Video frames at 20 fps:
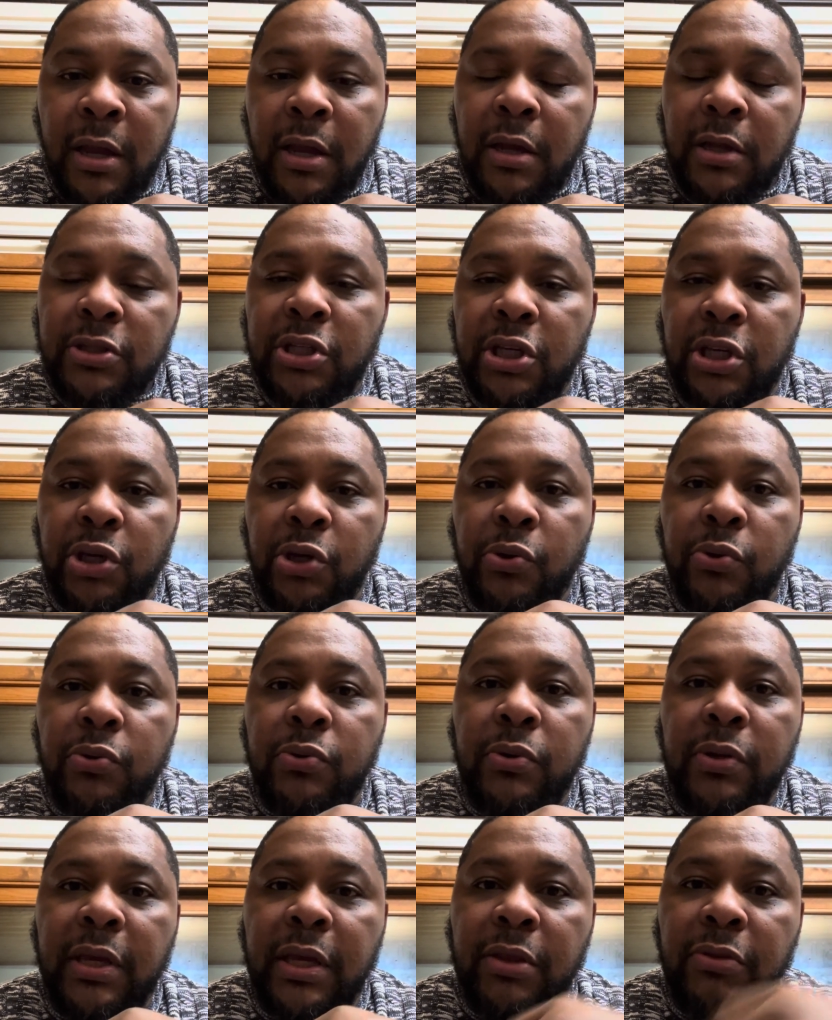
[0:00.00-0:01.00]
to you.
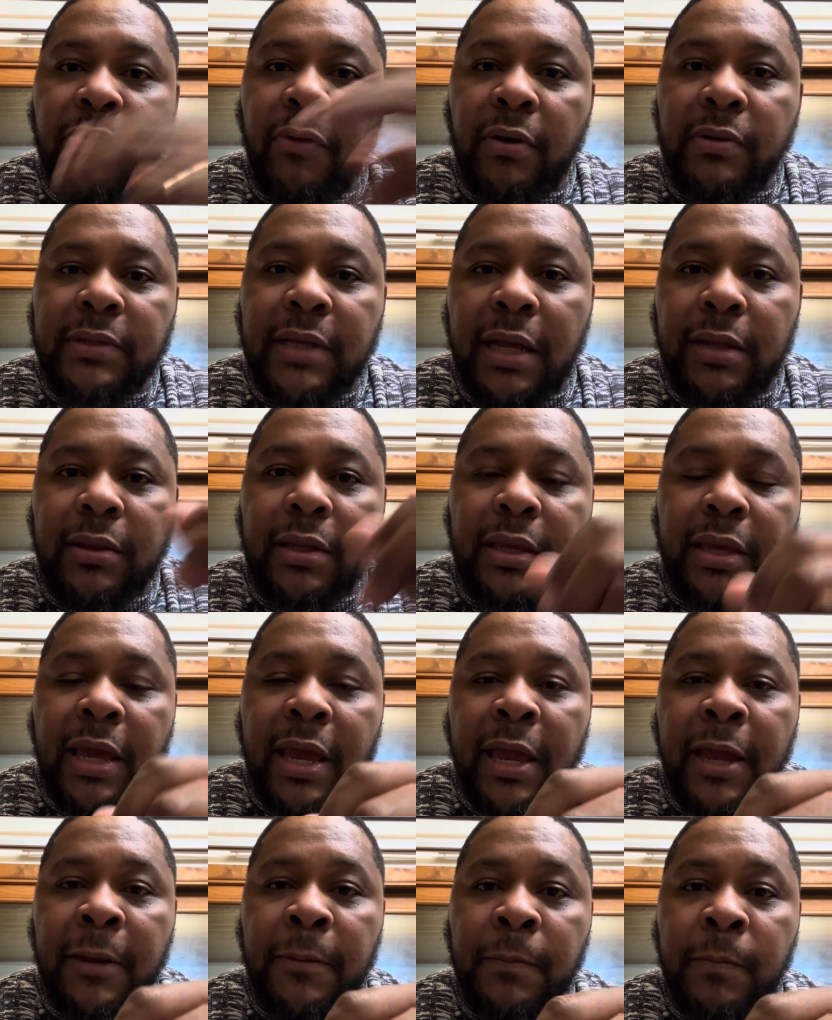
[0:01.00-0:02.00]
He throws out the
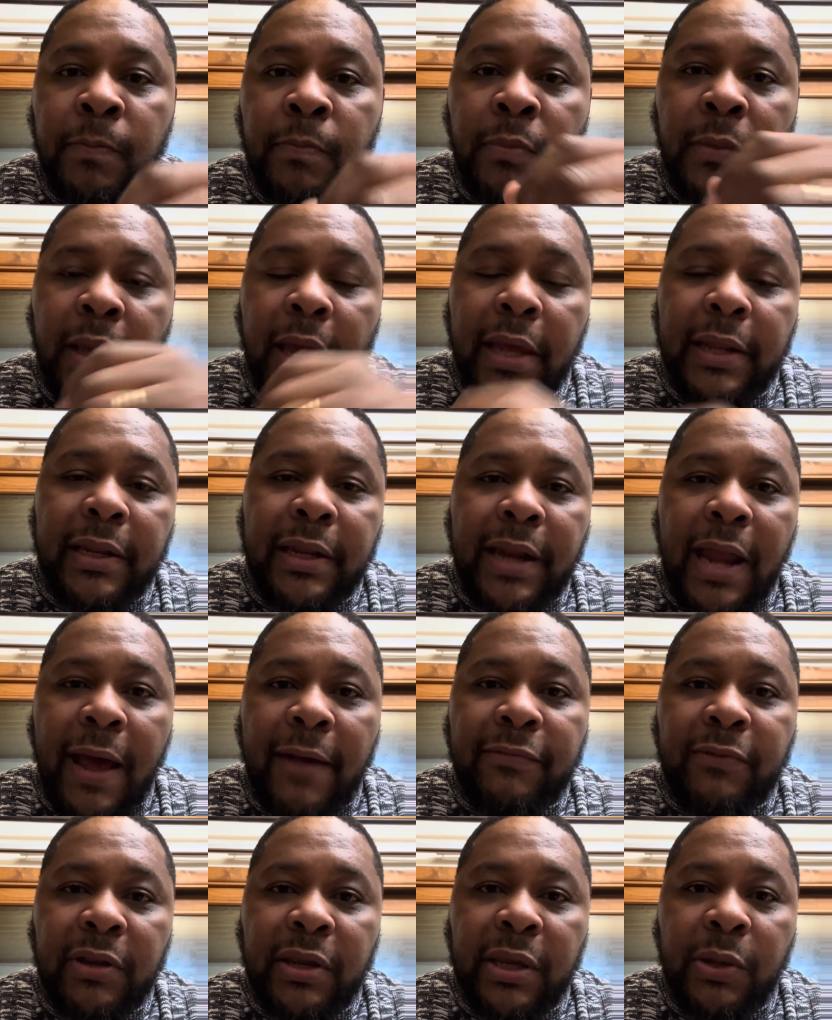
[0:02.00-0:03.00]
king, and then
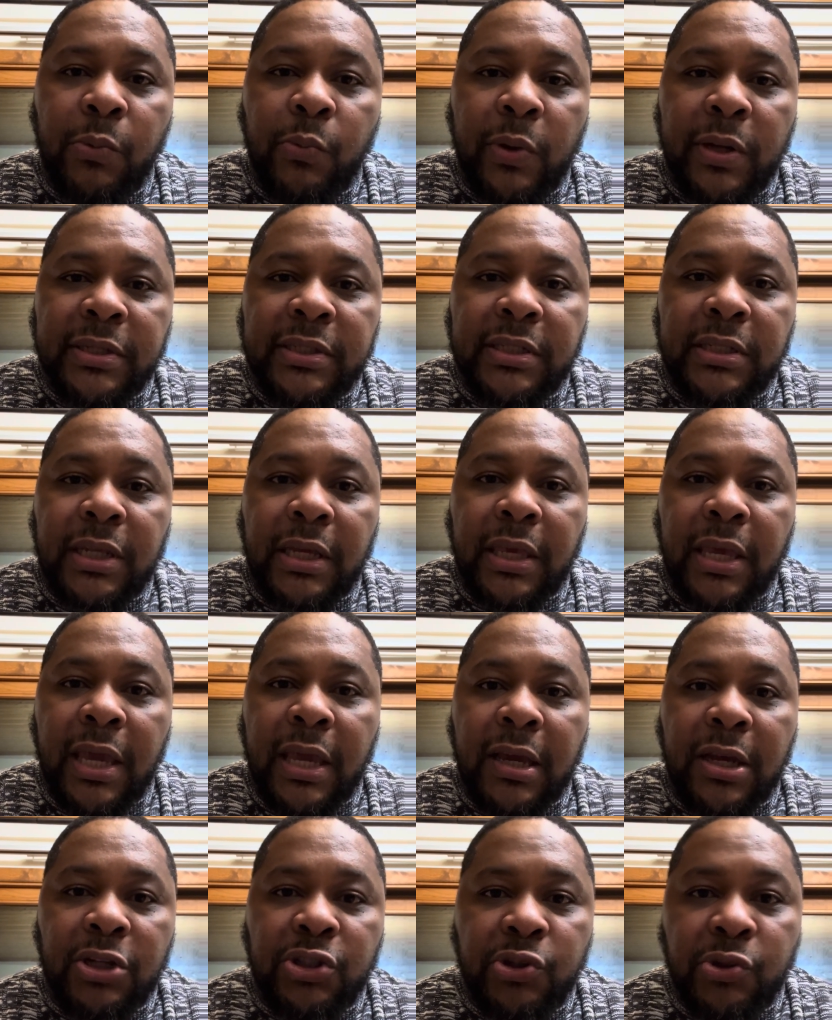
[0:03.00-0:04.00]
after he wins the king
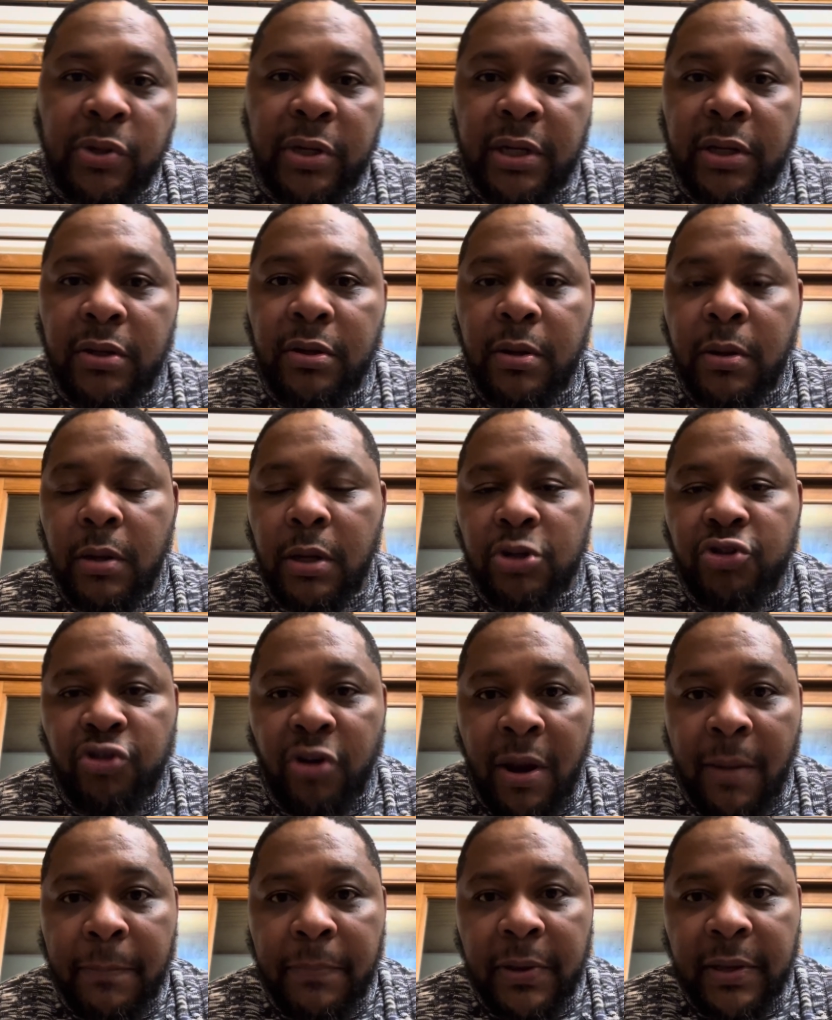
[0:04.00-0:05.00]
because you didn't
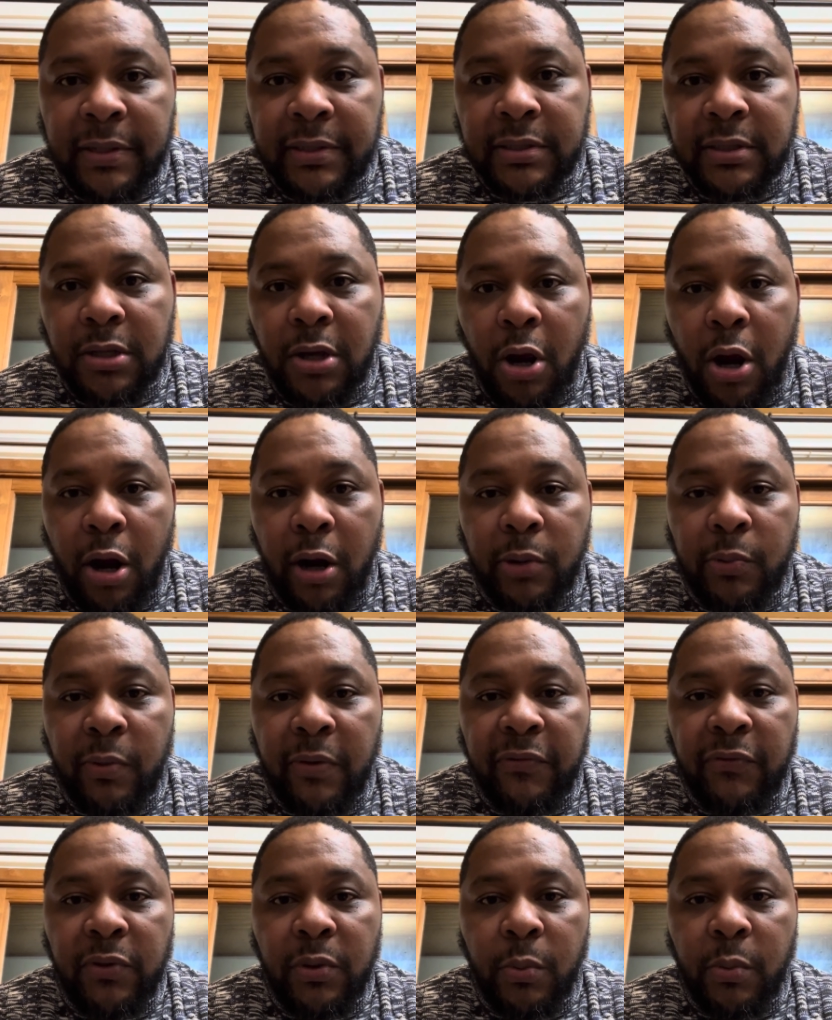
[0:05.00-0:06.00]
trump his card
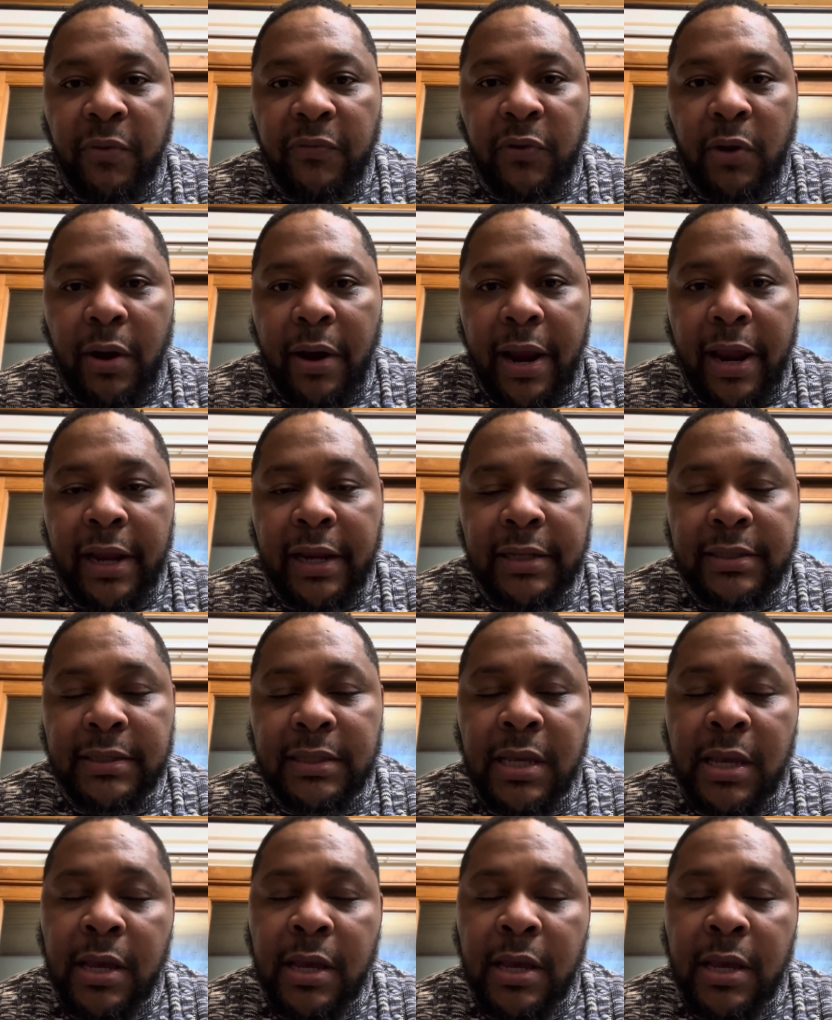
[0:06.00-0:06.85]
with your ace,